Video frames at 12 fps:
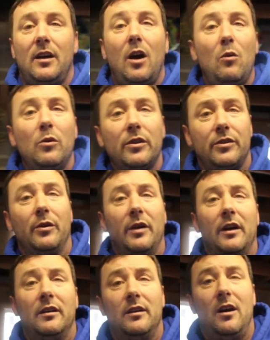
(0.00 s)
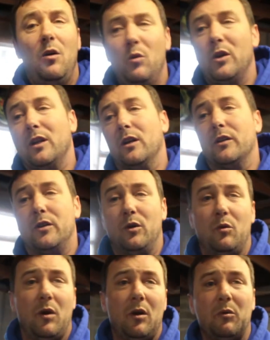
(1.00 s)
I want to do it. I want to look
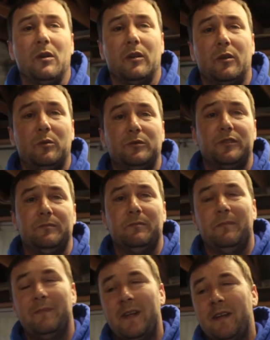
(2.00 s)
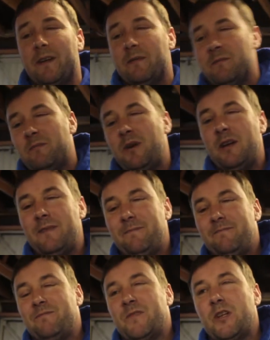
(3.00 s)
cool. I want to look awesome. But
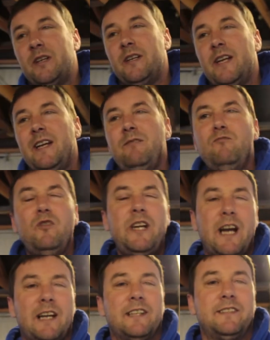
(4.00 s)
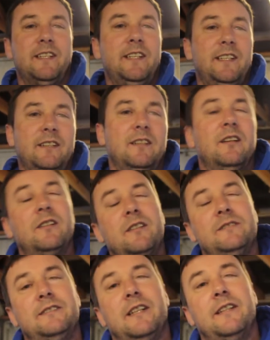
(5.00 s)
in reality, like
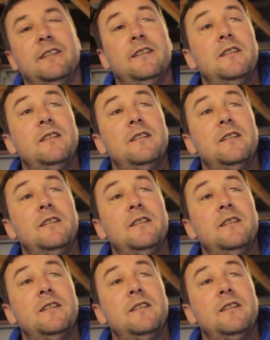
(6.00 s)
I said,